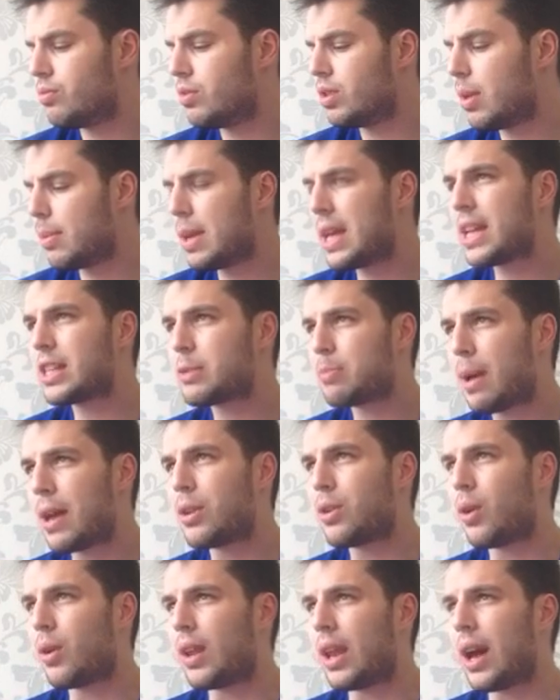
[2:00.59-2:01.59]
let me
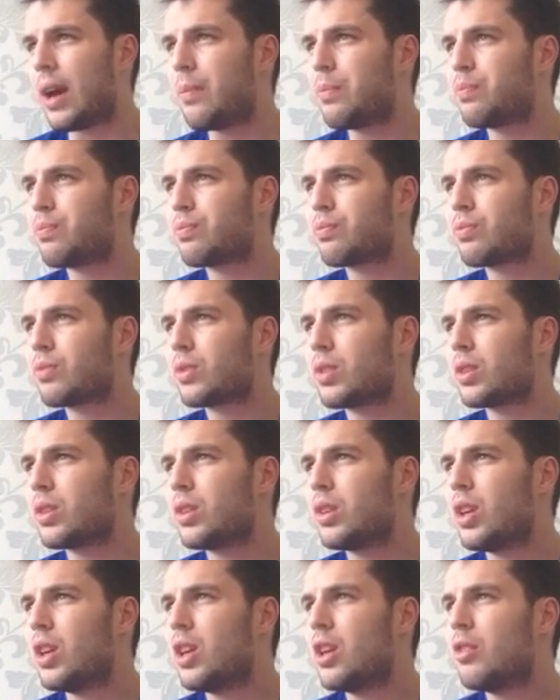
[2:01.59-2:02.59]
expand on that.
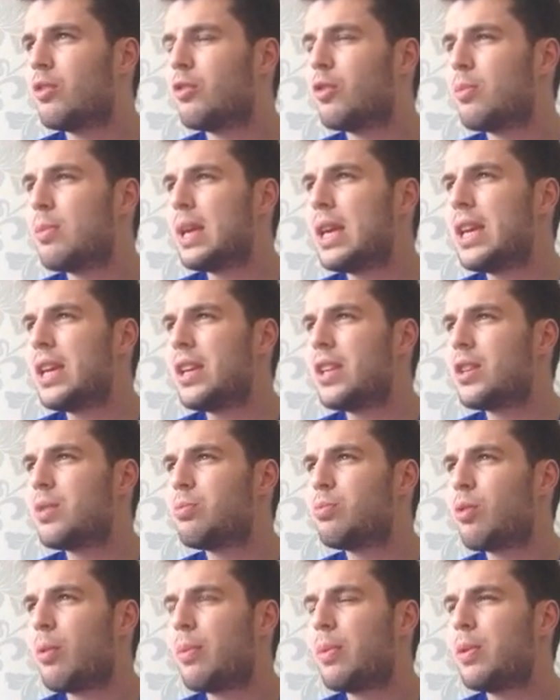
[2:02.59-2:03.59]
For me, the
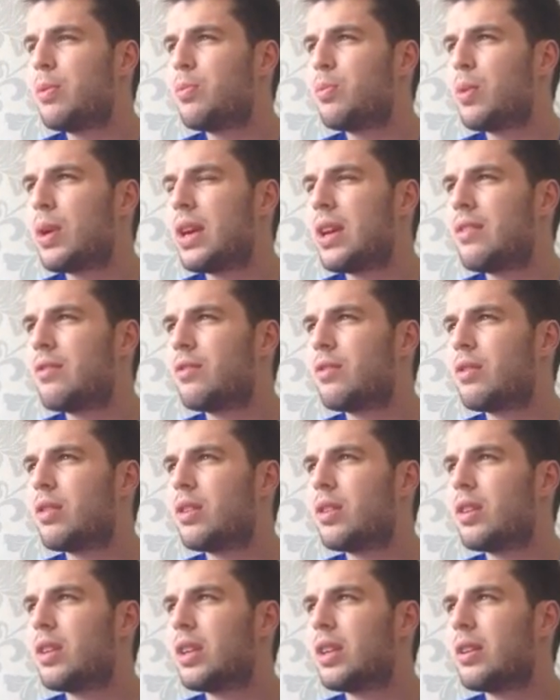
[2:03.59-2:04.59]
problem with
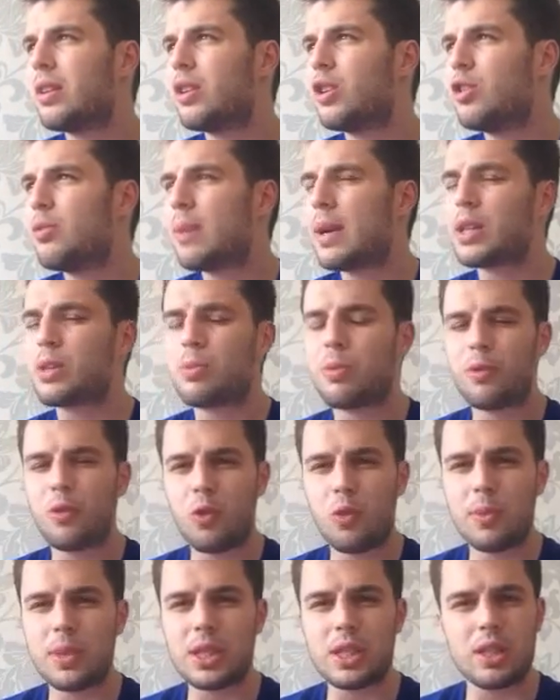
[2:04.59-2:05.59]
Eubank's
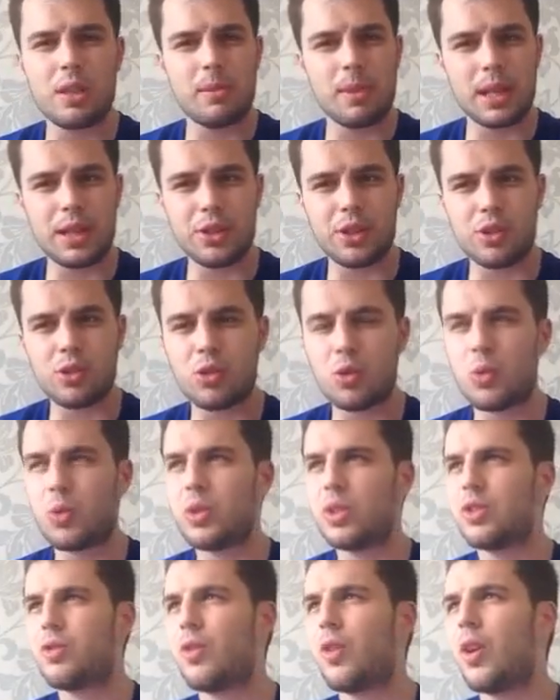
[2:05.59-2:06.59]
performance in the Billy Joe
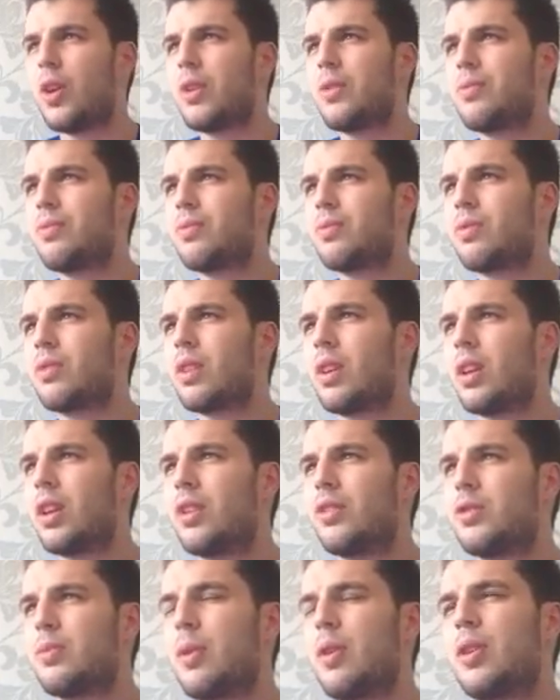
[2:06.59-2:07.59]
Saunders fight, and
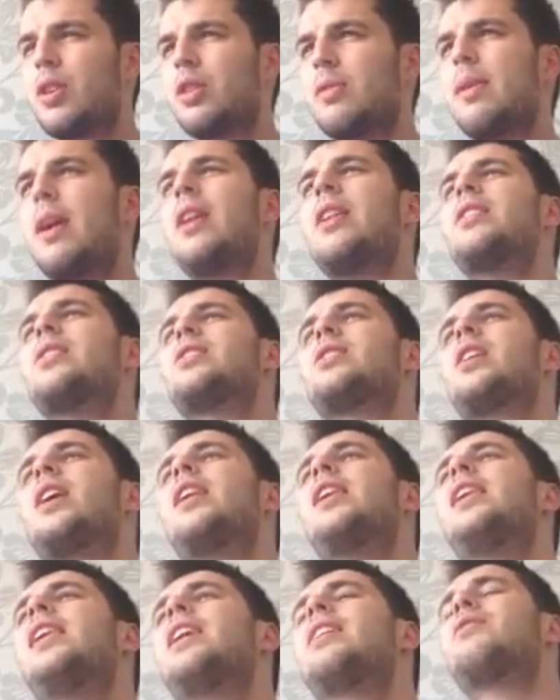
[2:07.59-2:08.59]
I've spoken about this
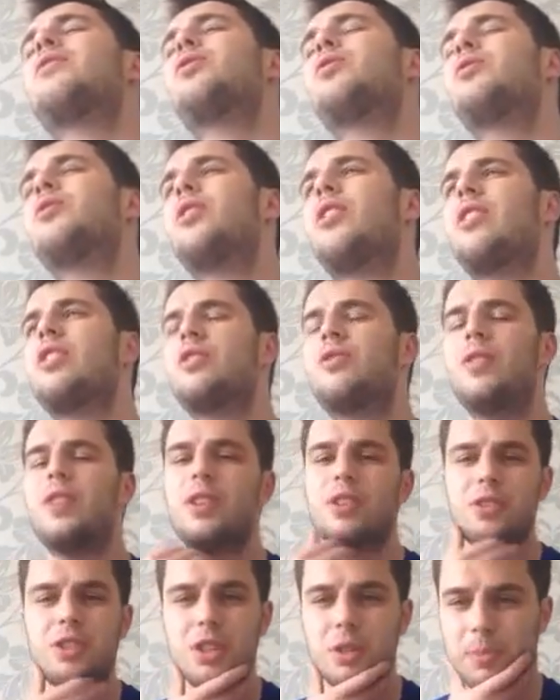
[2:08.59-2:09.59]
at length on various
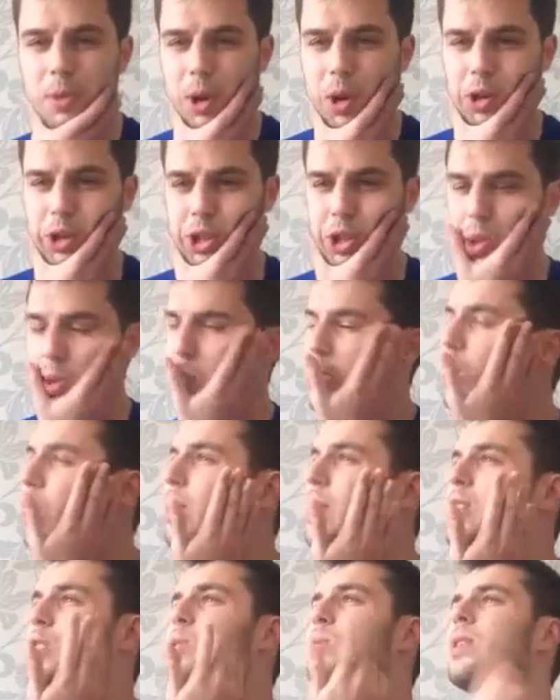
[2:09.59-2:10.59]
videos in the past, so I won't go
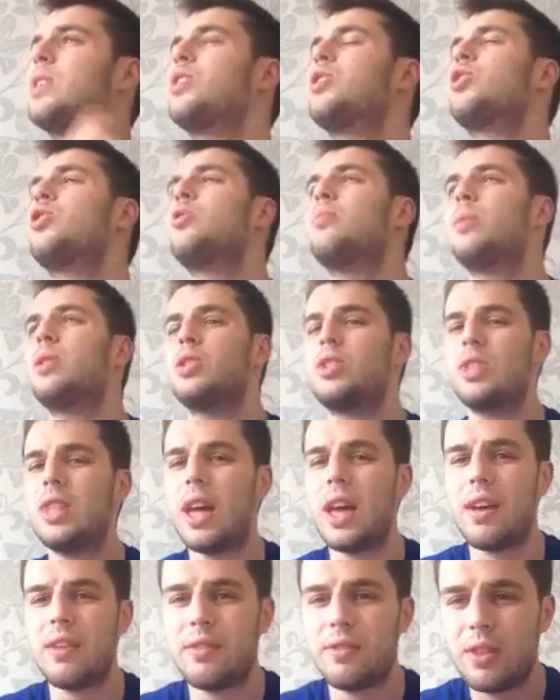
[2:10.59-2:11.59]
into it in too much
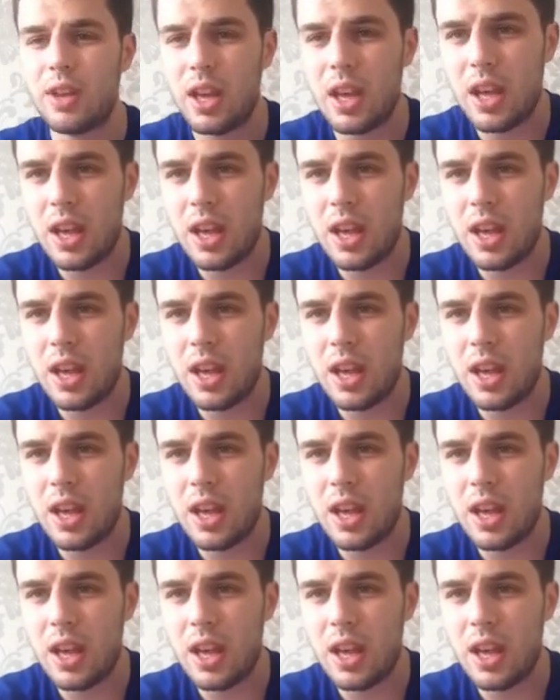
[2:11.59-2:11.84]
depth,